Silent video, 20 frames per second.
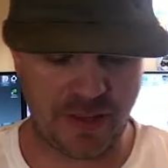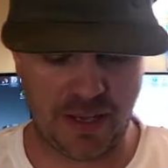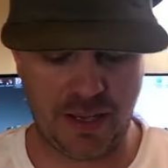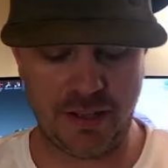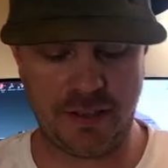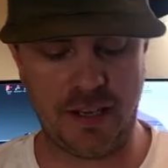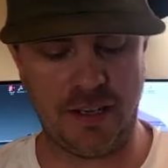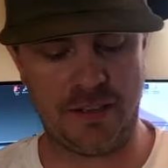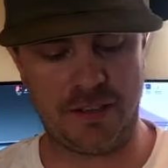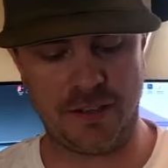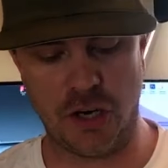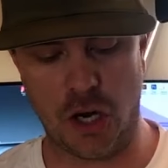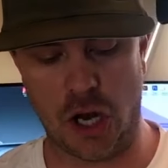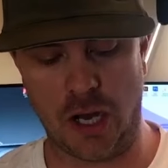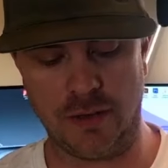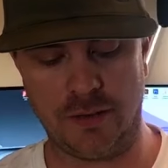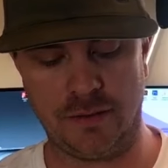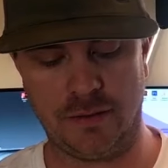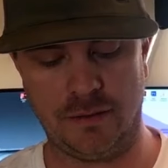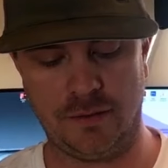It's
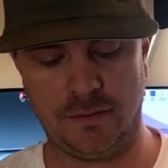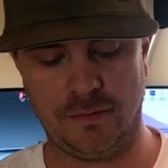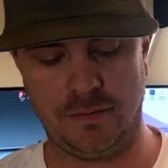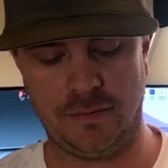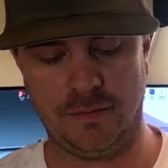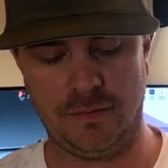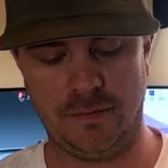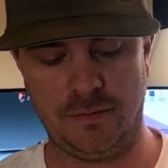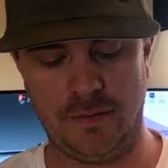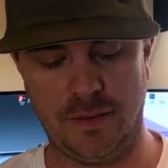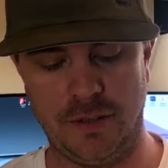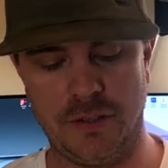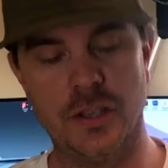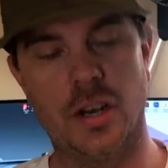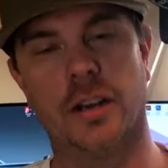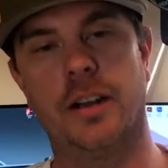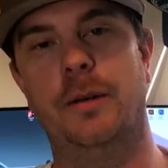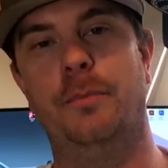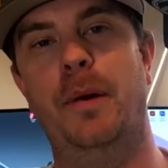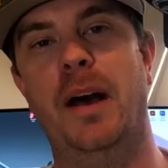not. It's
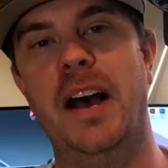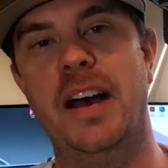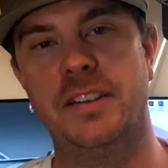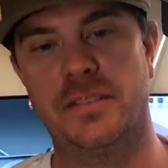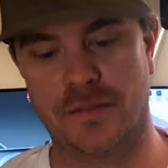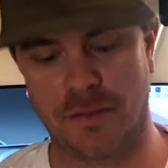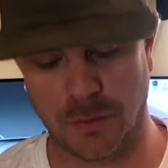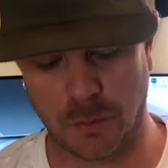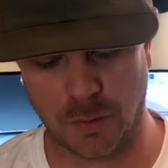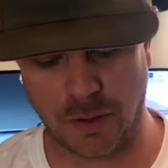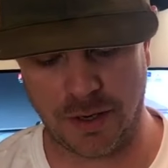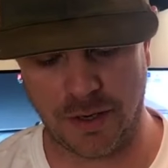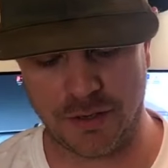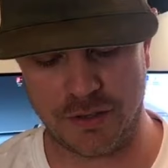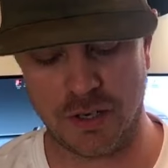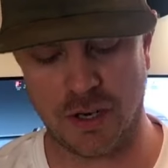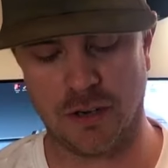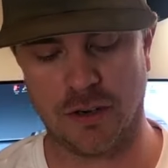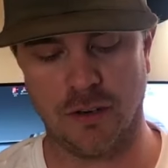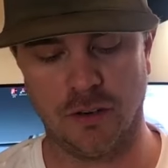not gonna pass for one,
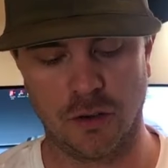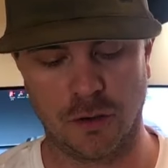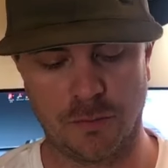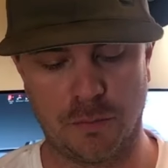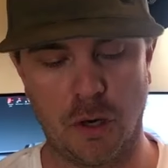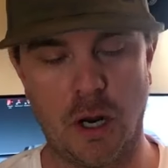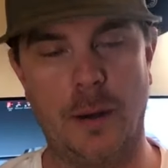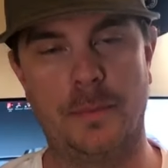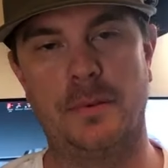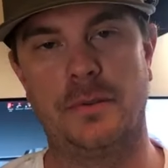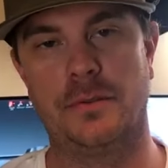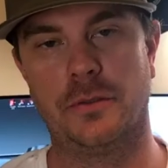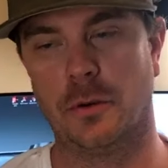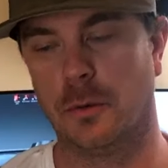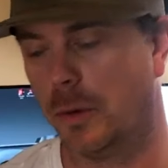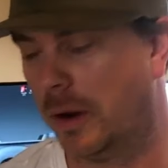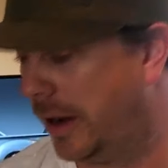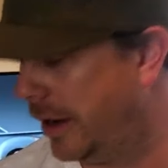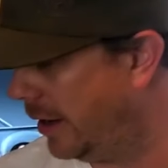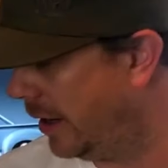it's not gonna look proper for
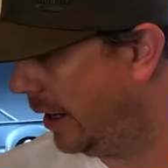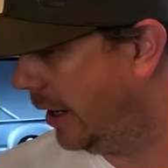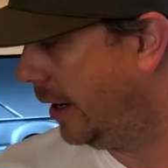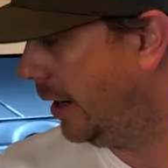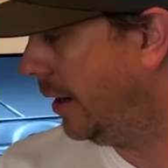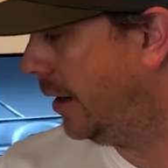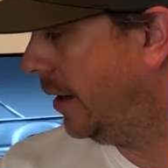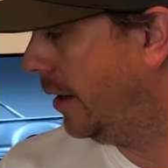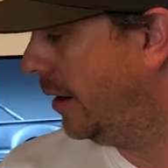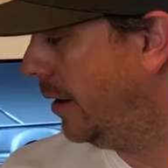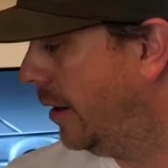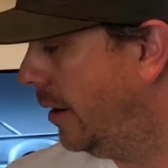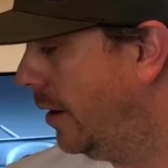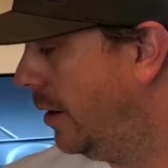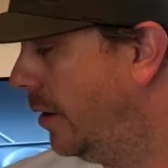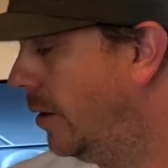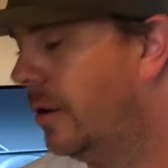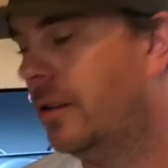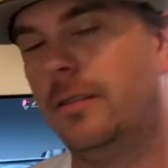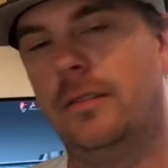one.
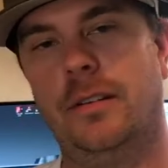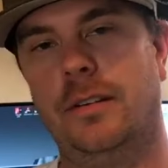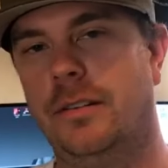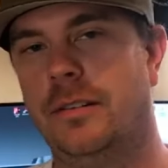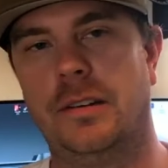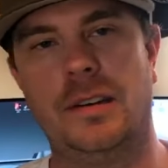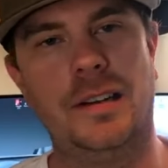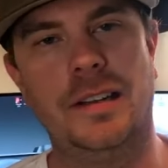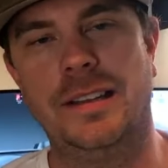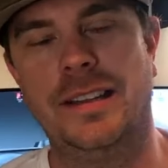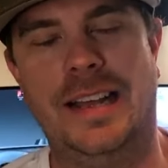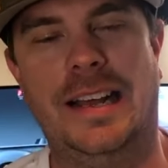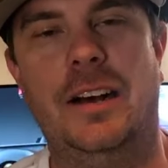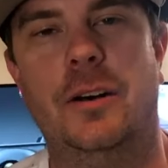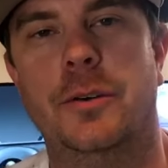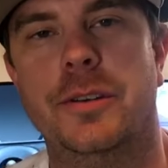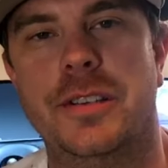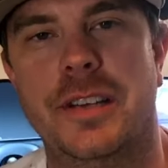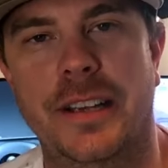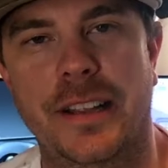What the
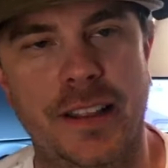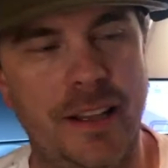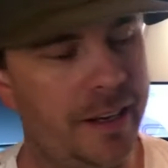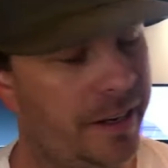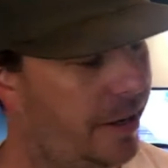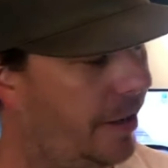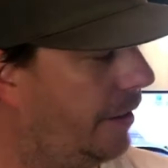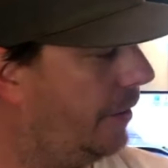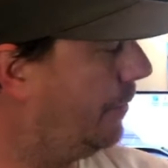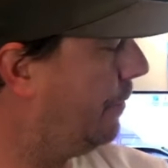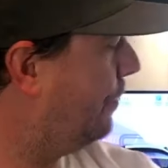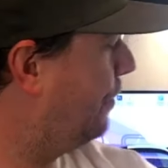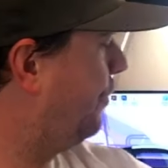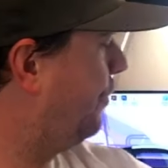hell was I thinking?